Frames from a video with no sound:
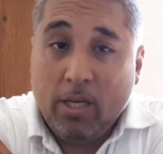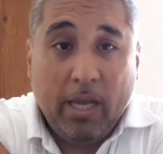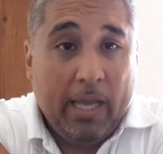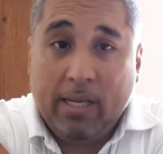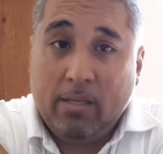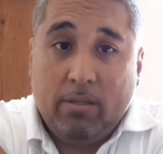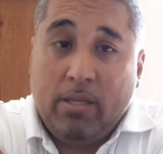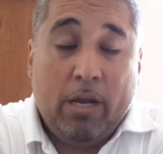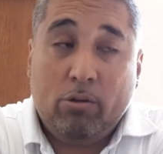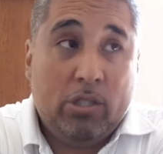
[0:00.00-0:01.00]
and
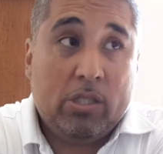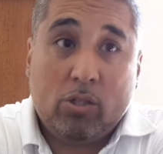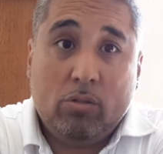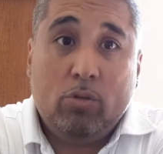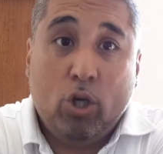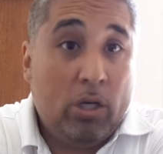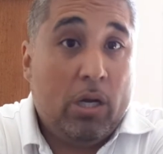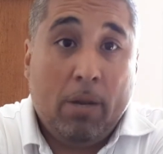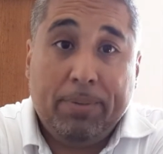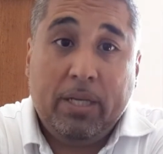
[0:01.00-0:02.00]
they're just good
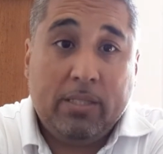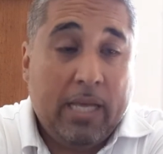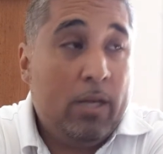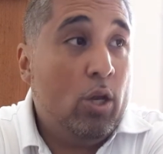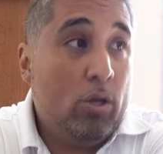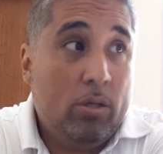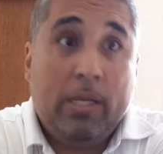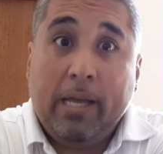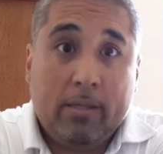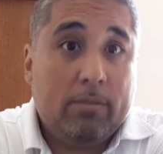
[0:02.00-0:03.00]
companies
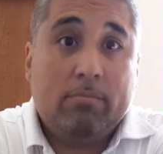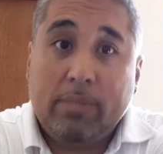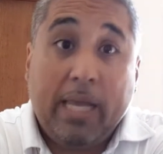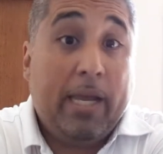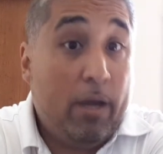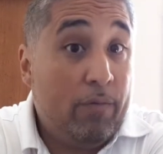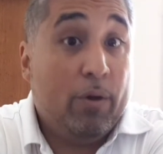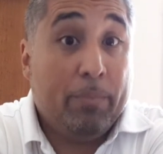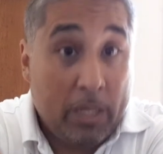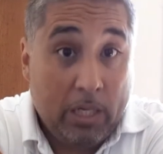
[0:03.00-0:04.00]
that take care of
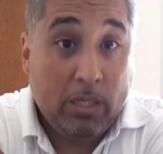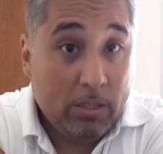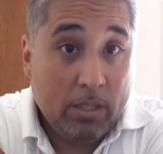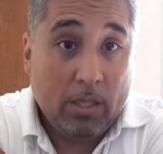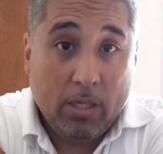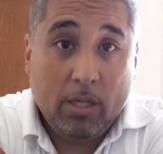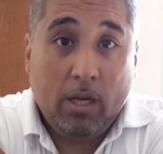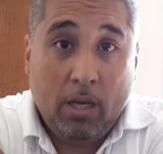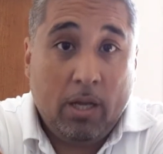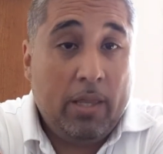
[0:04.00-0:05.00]
their money.
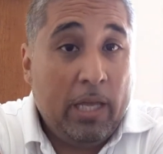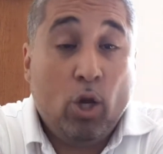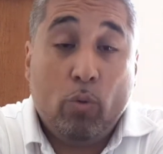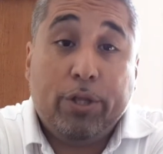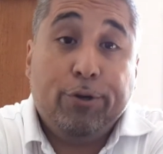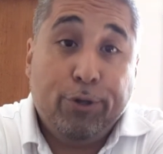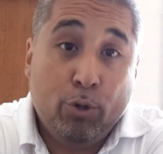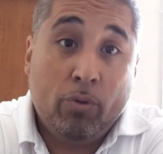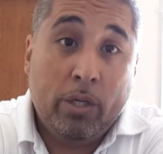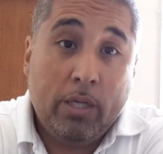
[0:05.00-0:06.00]
They know what they're
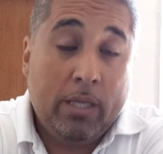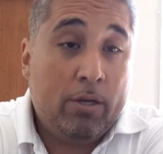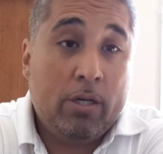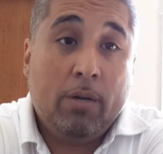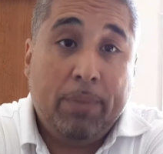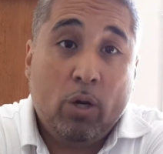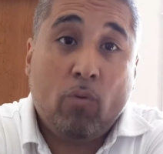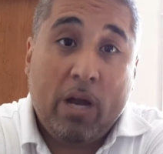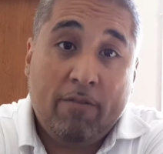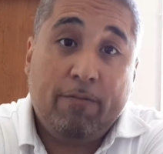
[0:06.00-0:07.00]
doing and they're going to be
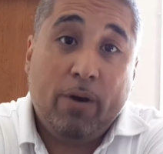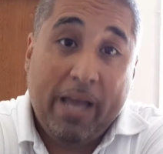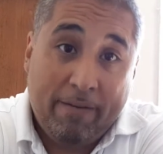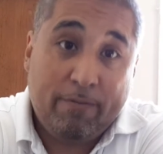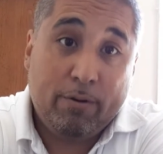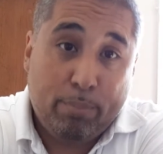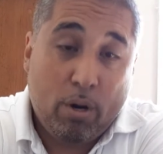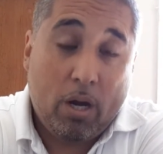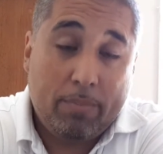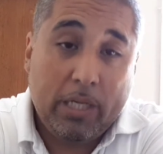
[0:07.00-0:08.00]
around forever
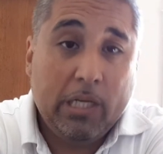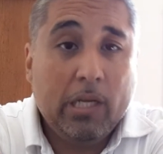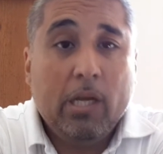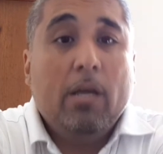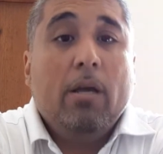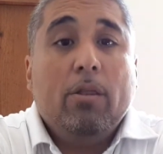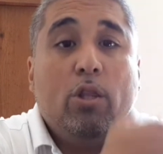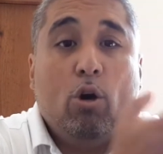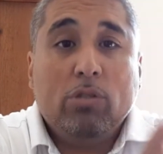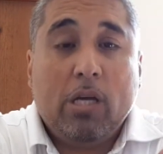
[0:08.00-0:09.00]
probably.
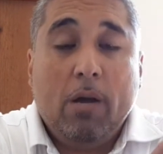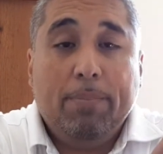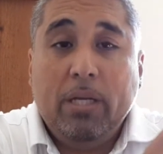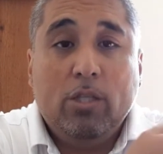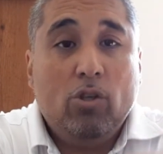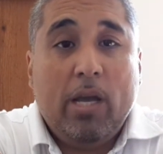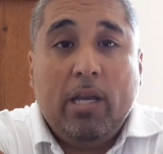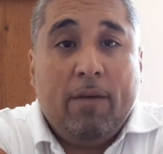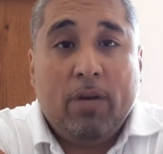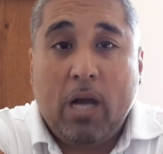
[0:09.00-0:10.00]
Those companies, you ain't
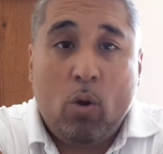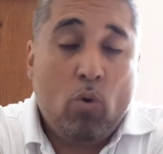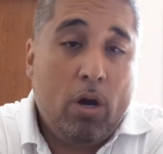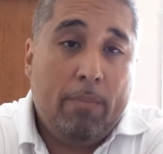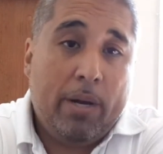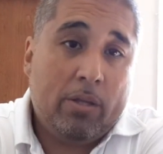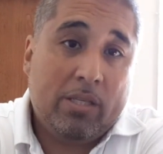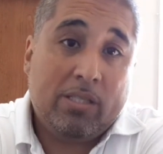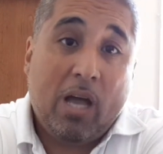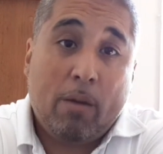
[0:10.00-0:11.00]
never got to worry about the
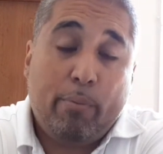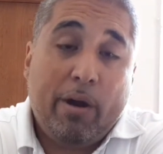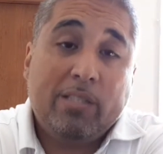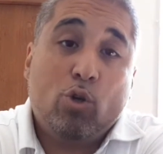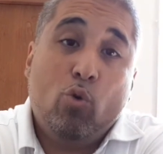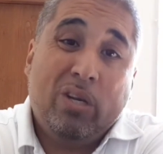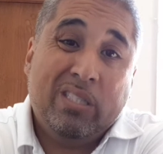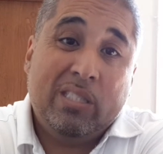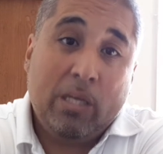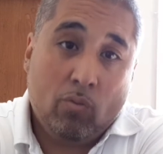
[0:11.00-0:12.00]
stock price going to
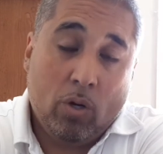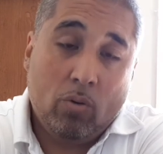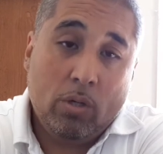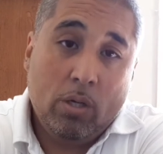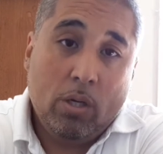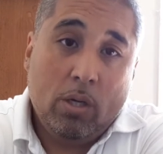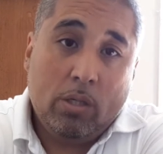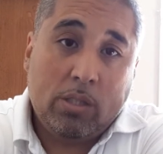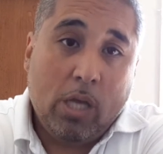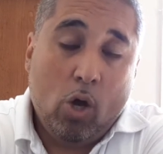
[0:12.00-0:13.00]
zero.
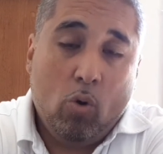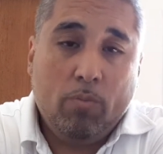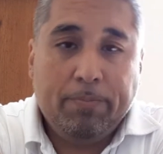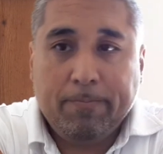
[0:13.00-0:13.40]
So